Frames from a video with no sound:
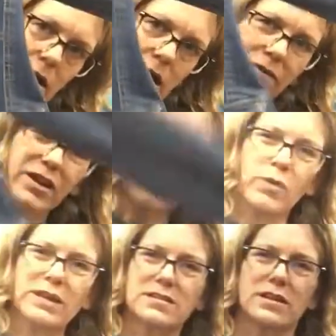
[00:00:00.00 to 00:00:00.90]
I've got a
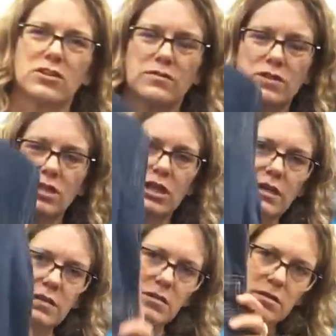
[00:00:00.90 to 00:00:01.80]
great selection of jean
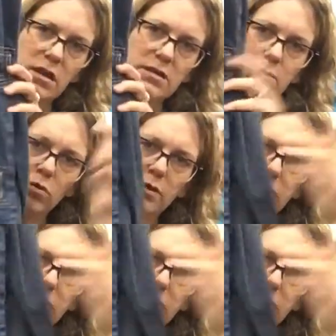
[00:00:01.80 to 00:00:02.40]
jackets. I just got some more in